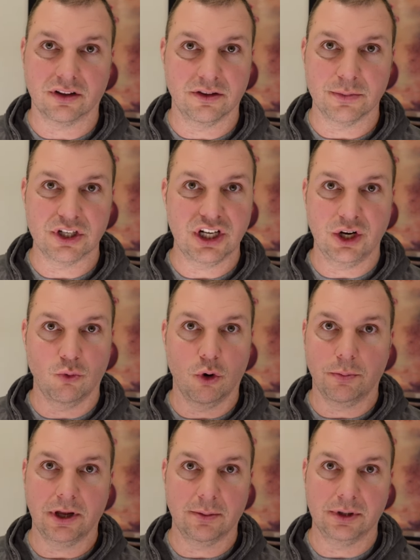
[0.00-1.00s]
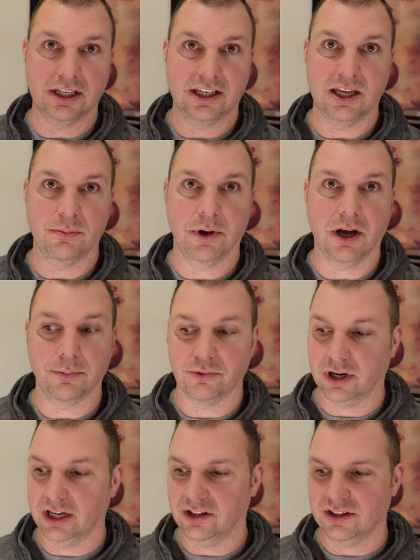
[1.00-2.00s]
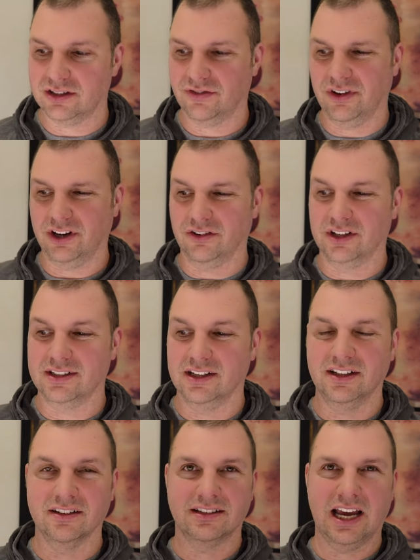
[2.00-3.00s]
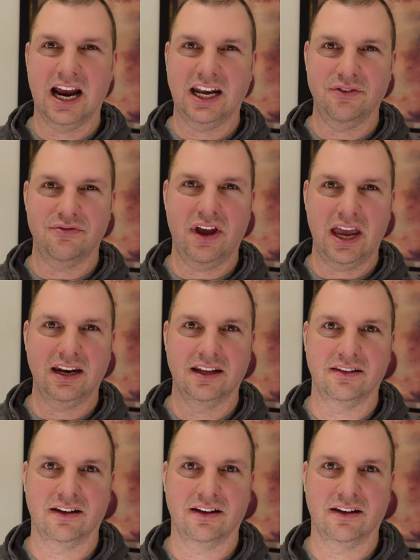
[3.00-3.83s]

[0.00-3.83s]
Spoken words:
The machine won't be able to keep up, right? You just figure it's a little tiny fan in